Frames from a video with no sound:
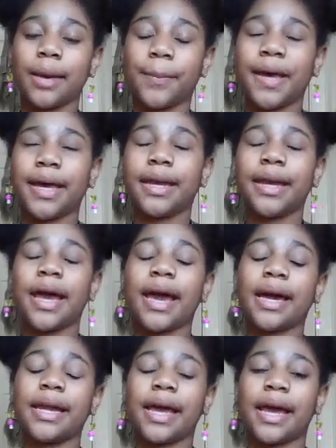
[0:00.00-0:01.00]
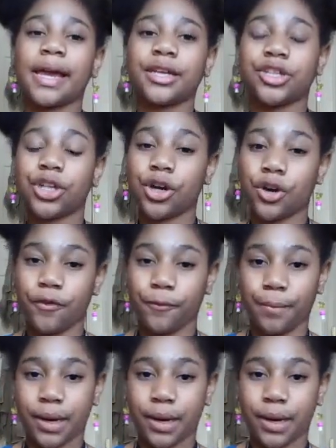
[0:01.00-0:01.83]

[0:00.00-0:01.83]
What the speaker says: pen and a she/her